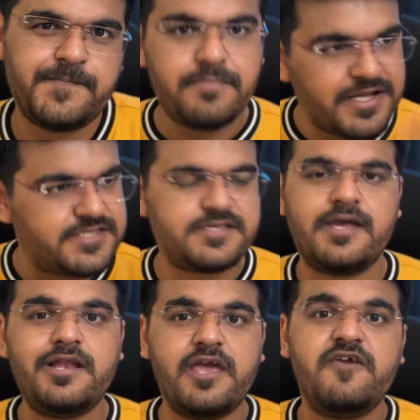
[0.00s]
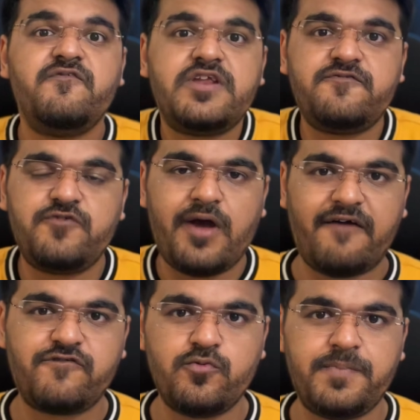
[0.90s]
But still, even if you
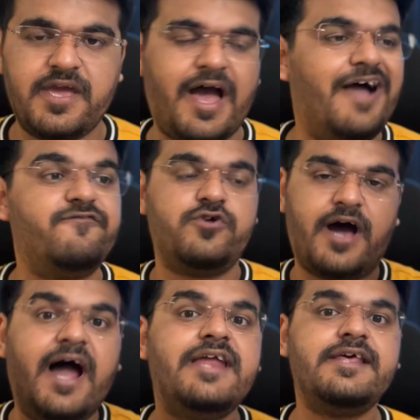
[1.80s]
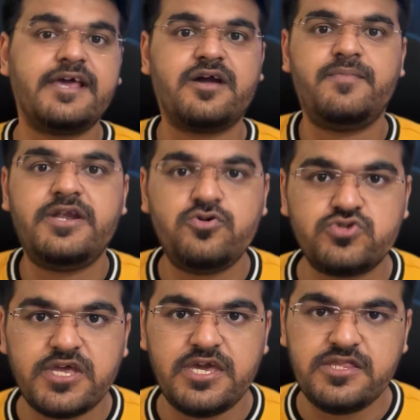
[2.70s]
have to pay, I would highly recommend
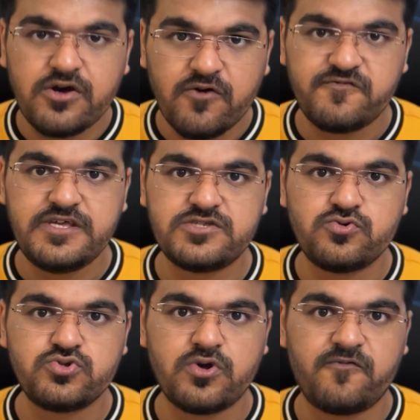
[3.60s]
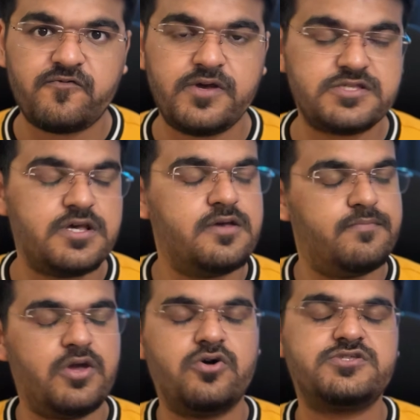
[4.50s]
using either of these two softwares
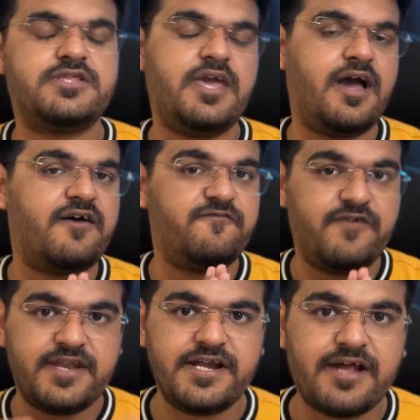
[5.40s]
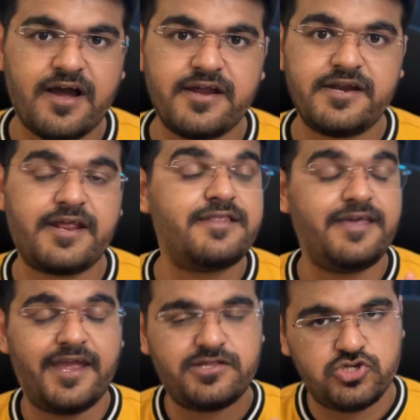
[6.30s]
because they are very targeted and they get the